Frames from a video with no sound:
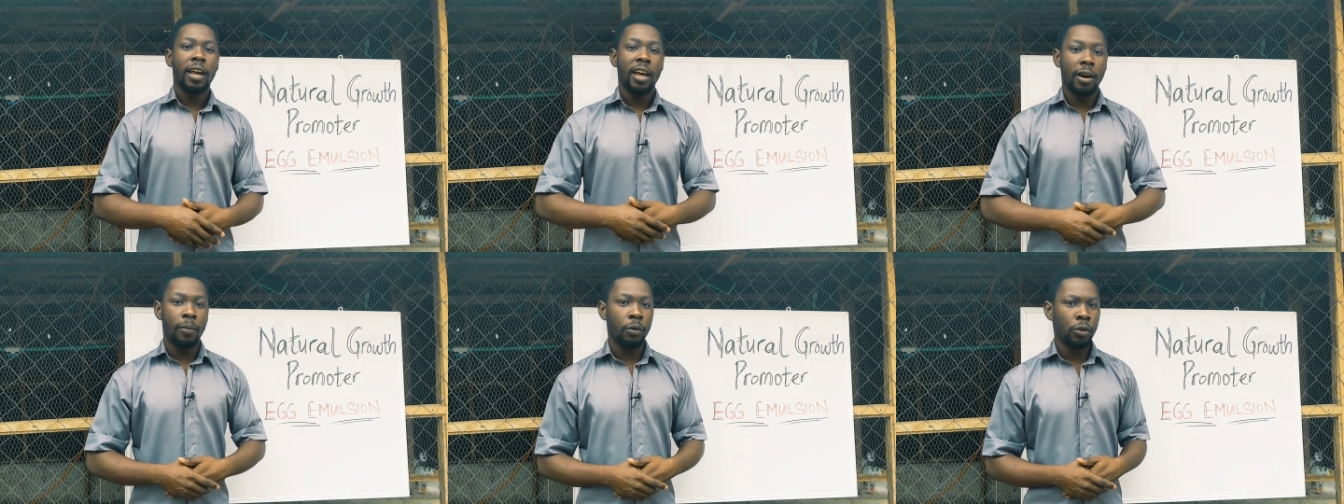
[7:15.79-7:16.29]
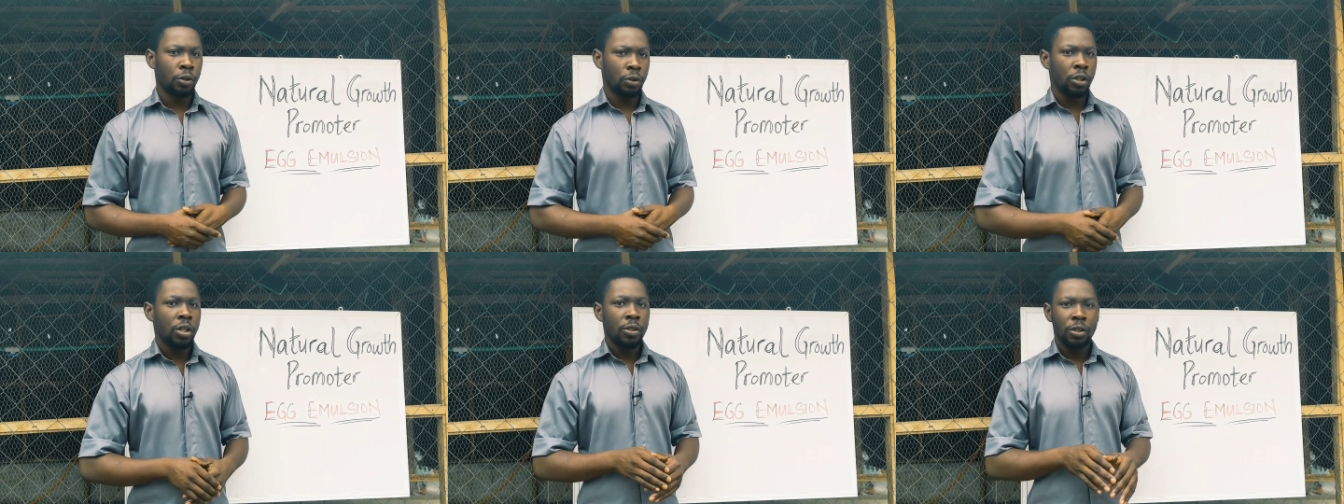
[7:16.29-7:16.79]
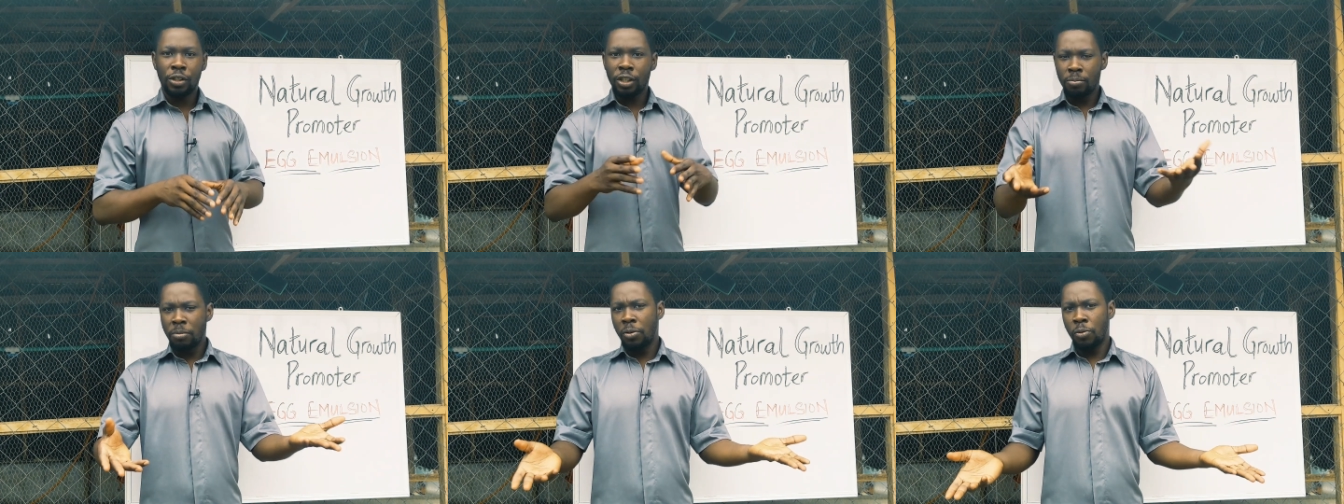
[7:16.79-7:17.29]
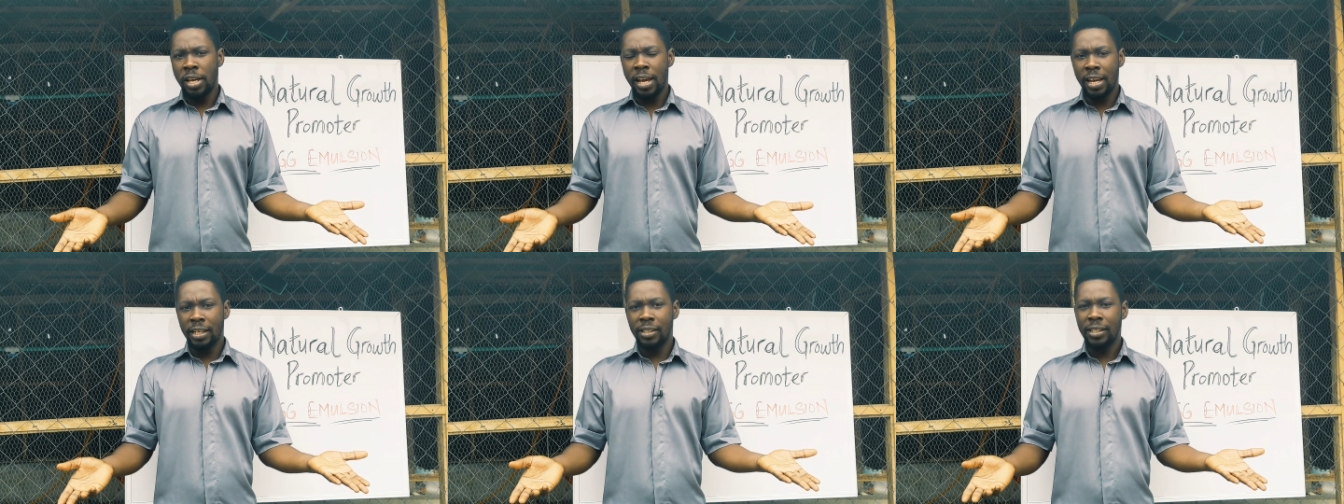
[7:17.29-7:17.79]
emulsion. So it's just made with
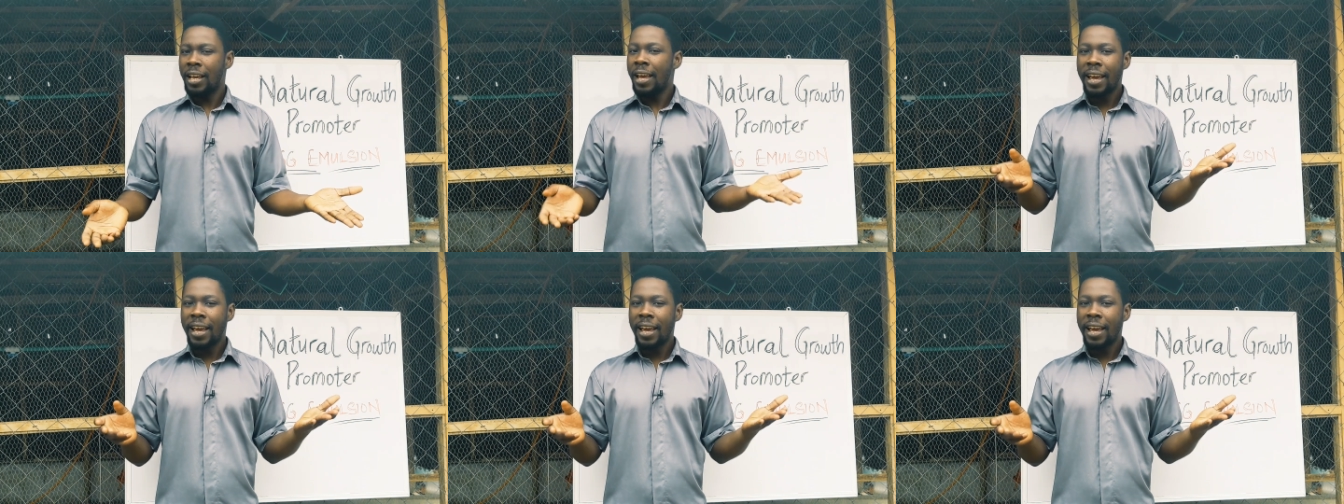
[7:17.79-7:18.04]
eggs.